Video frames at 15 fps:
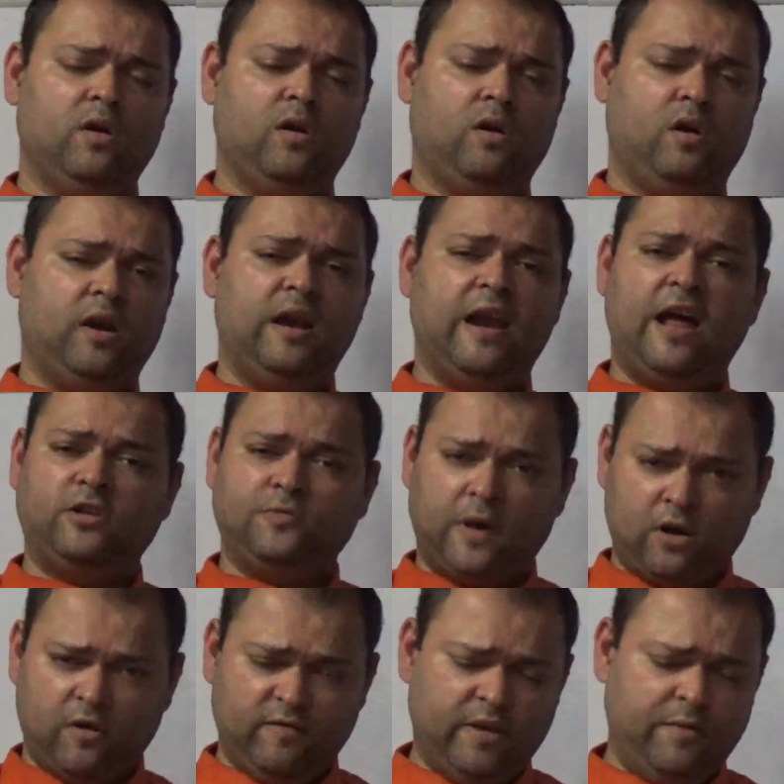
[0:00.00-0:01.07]
or a large
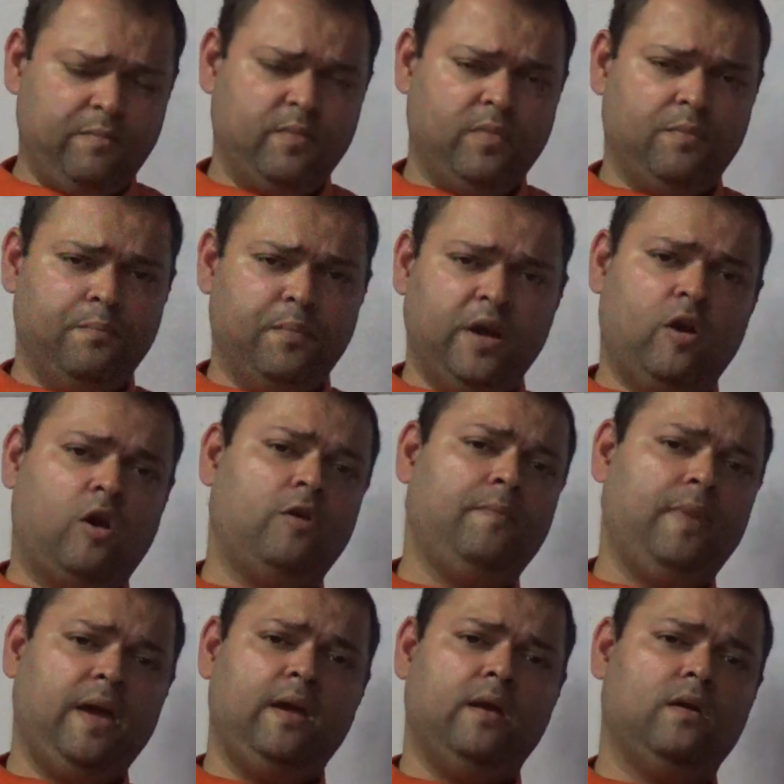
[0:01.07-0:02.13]
part of them may not
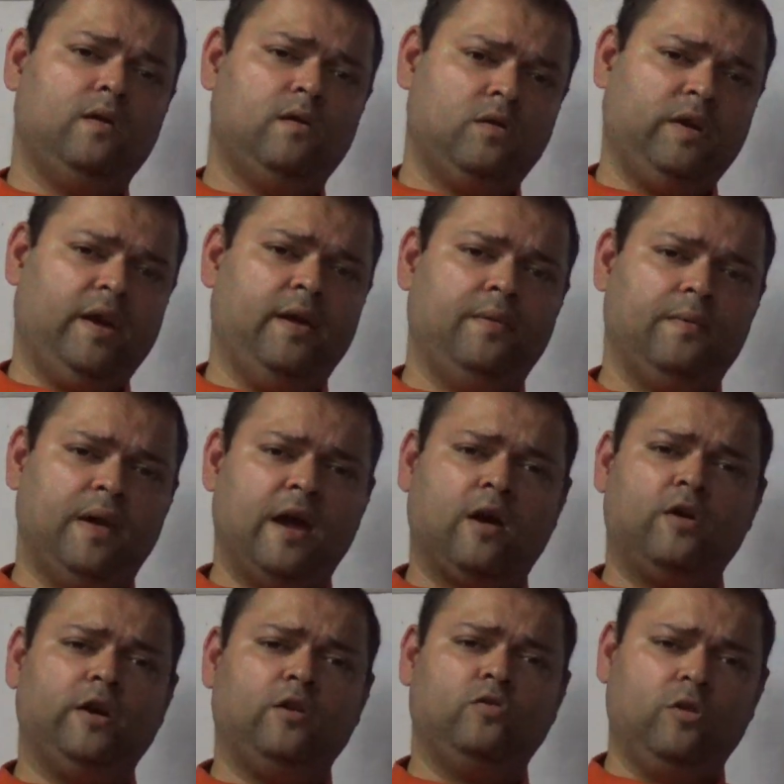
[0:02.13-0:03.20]
be
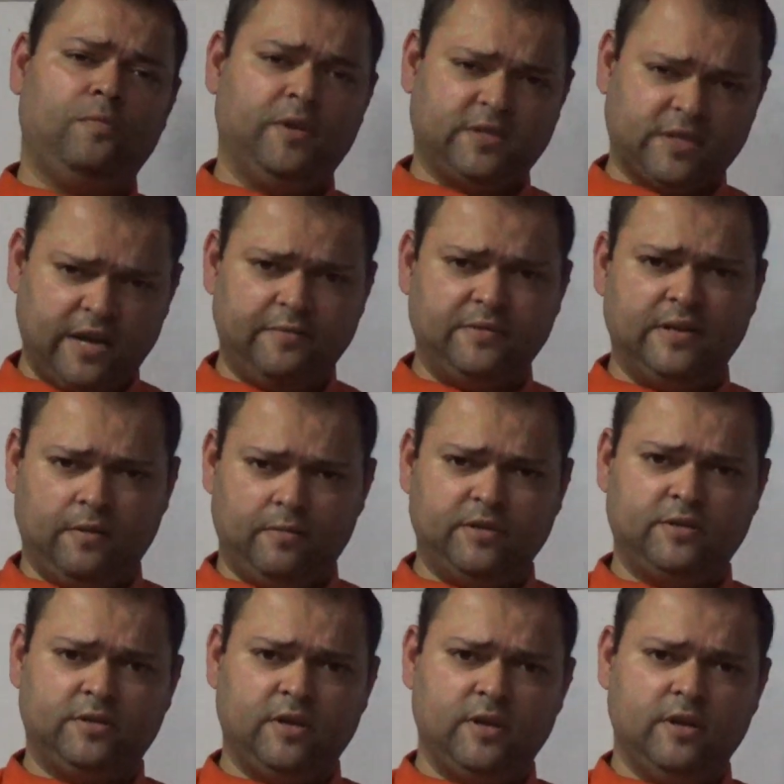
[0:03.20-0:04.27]
according to your prescribed
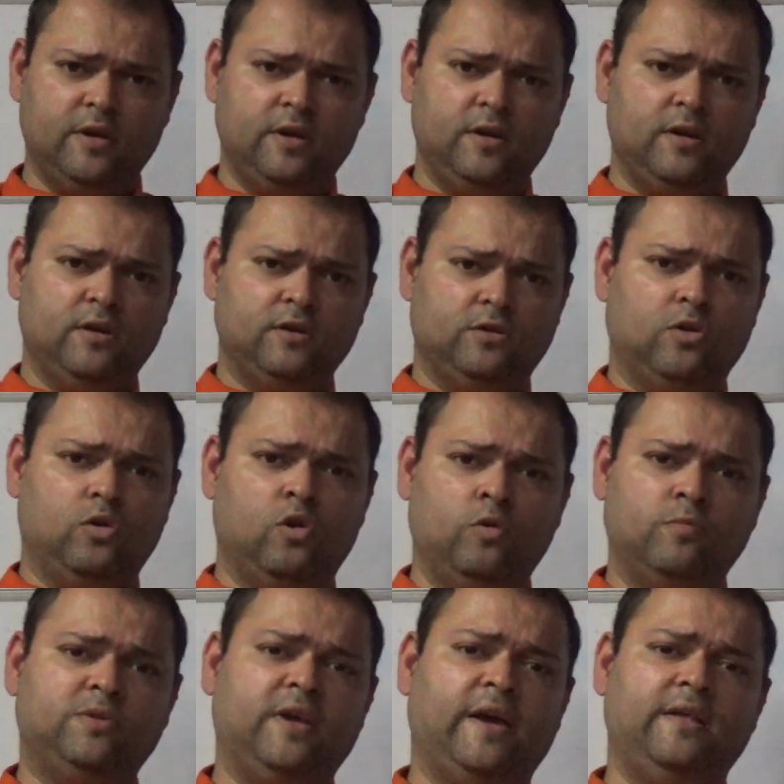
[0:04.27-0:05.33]
syllabus. So
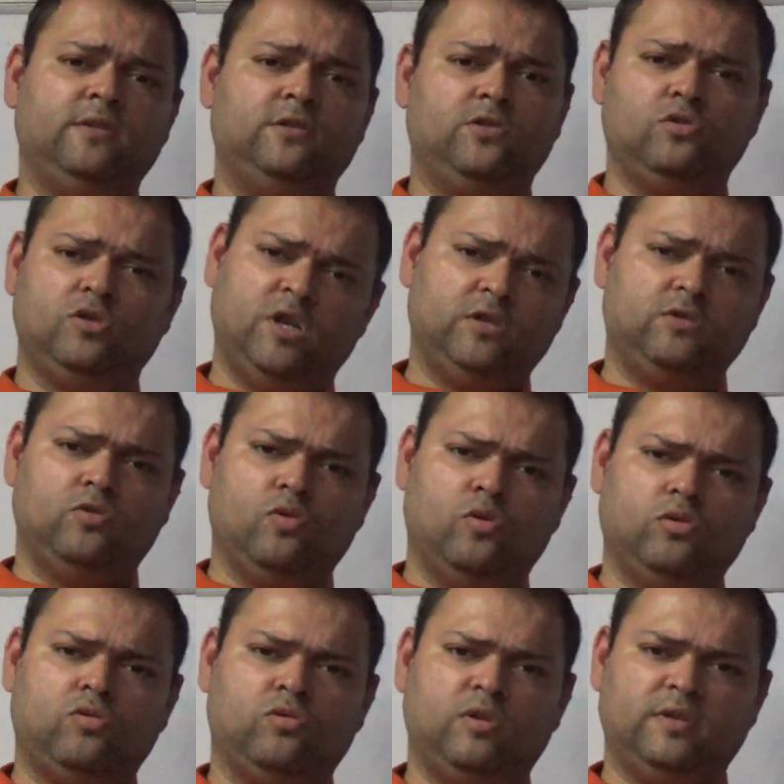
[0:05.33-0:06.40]
home science, you just go
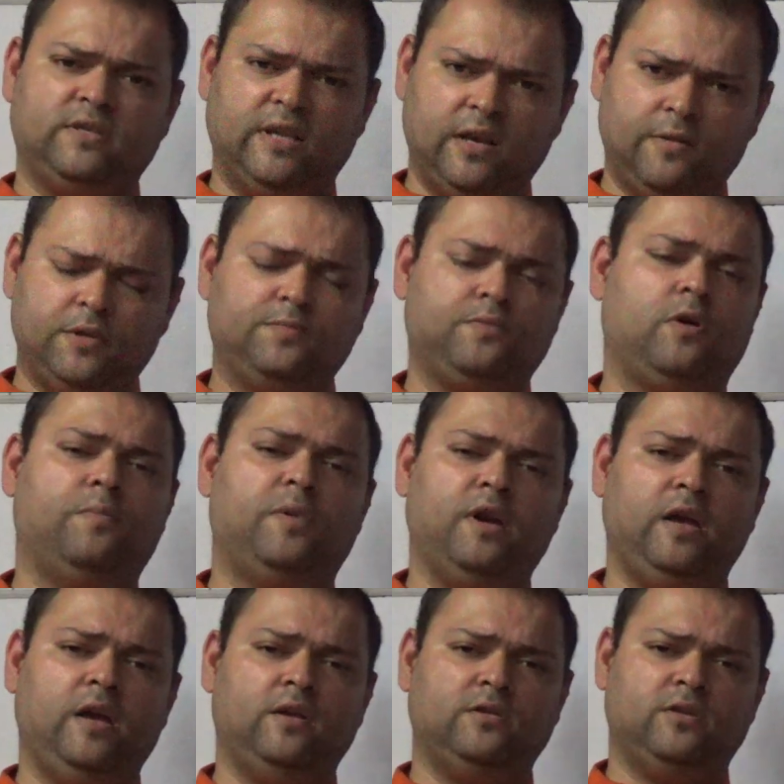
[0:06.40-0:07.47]
through the syllabus
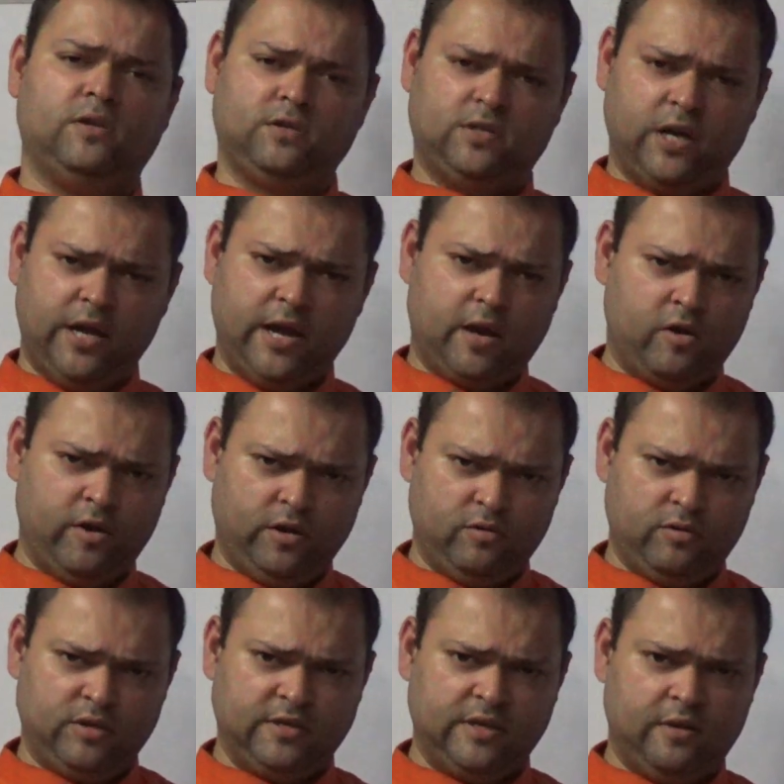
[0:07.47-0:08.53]
properly, just study according to
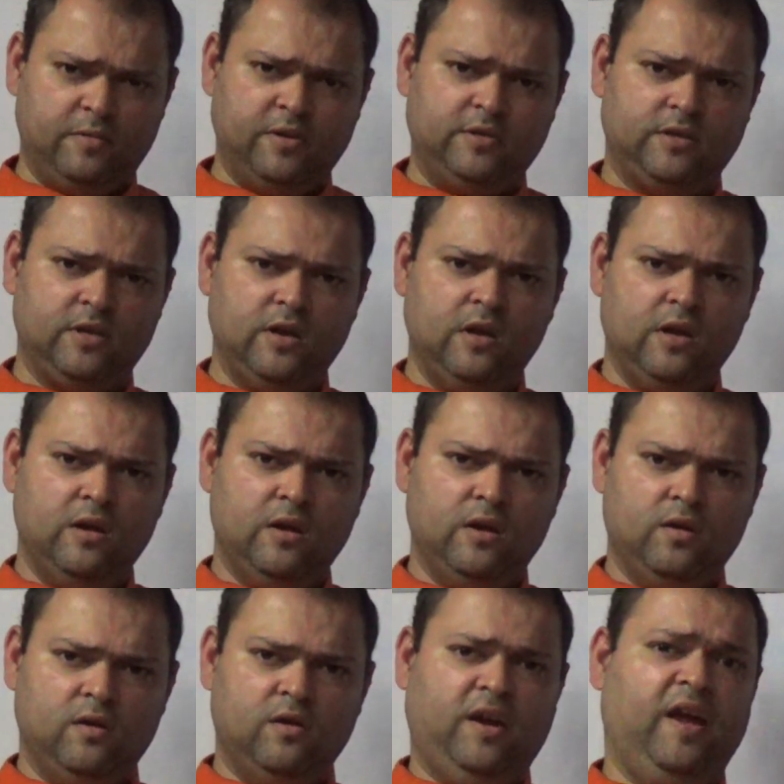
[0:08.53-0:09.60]
the syllabus.
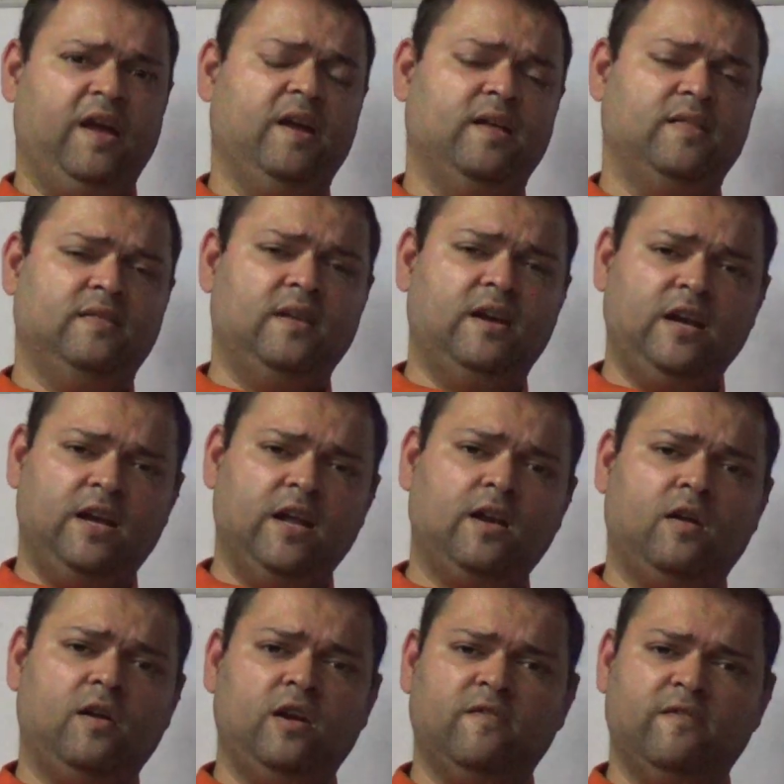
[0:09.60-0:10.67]
Okay, the return
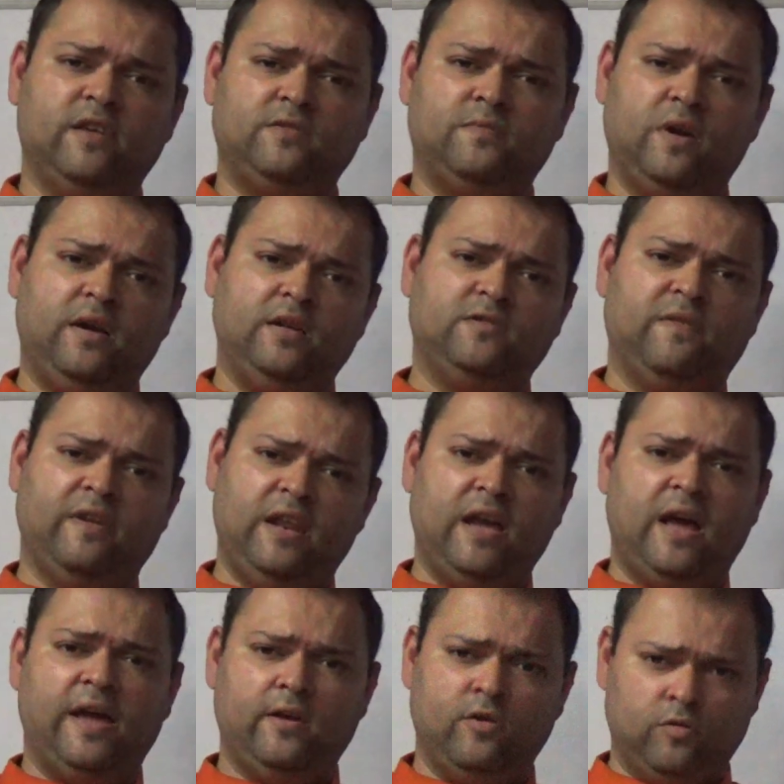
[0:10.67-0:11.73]
on investment is very
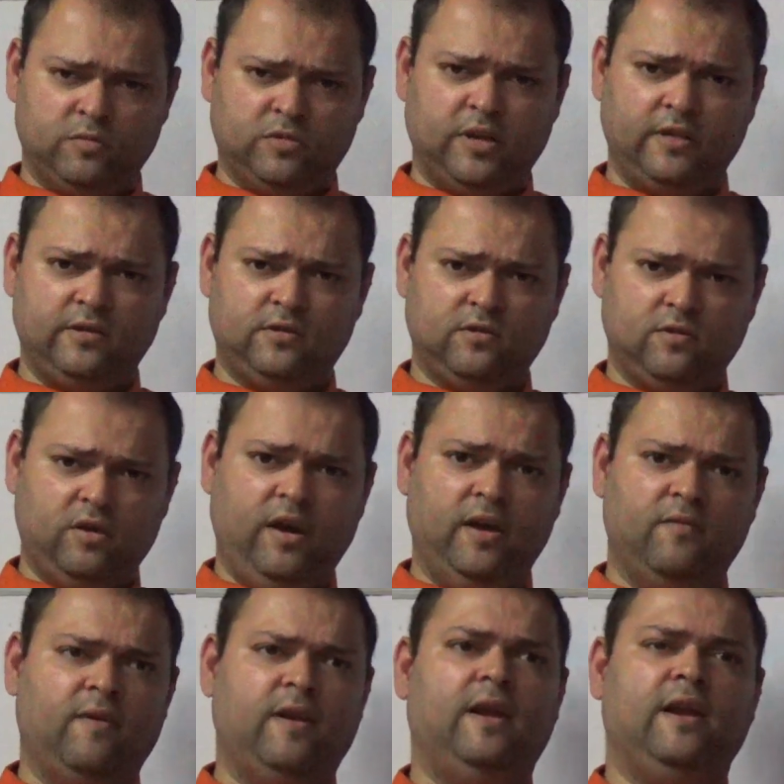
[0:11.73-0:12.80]
high in home science. Okay,
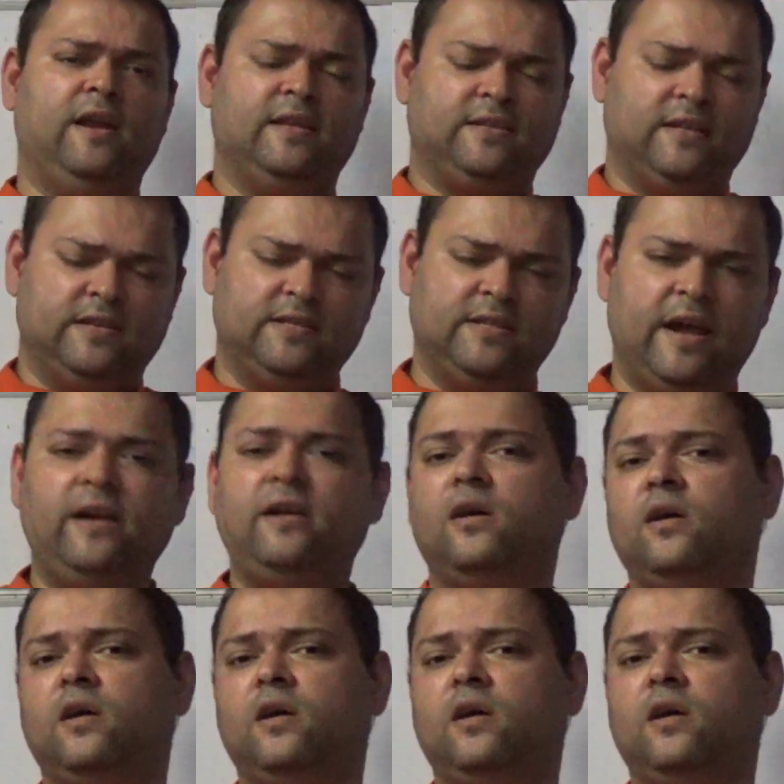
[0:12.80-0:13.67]
well, in a sense that